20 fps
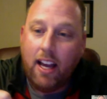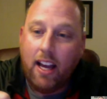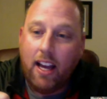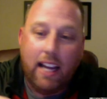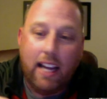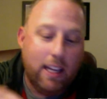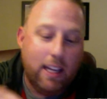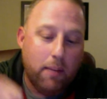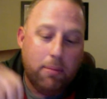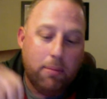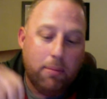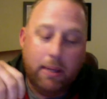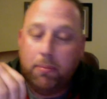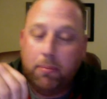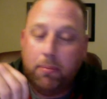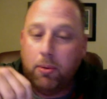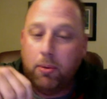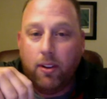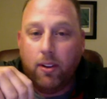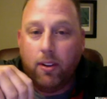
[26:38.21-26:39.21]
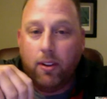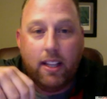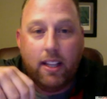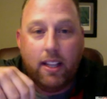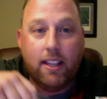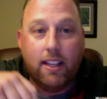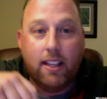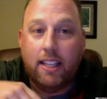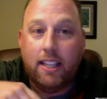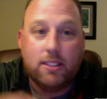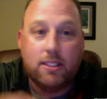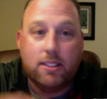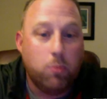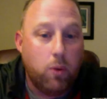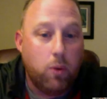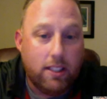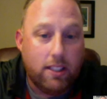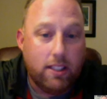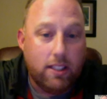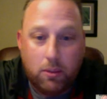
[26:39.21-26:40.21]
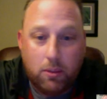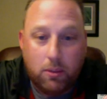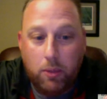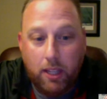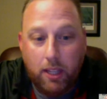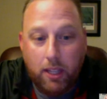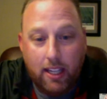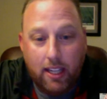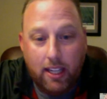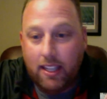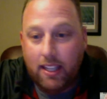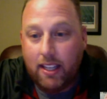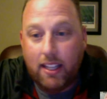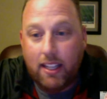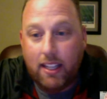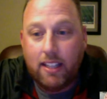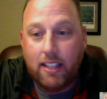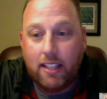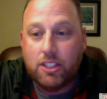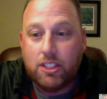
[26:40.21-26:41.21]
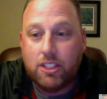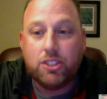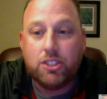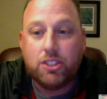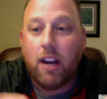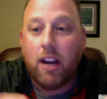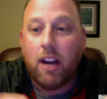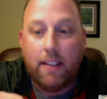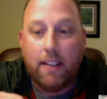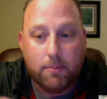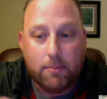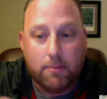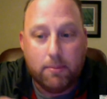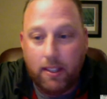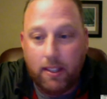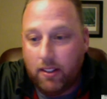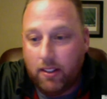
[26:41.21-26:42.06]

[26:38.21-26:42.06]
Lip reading: I get people at least once a week, and it just drives me.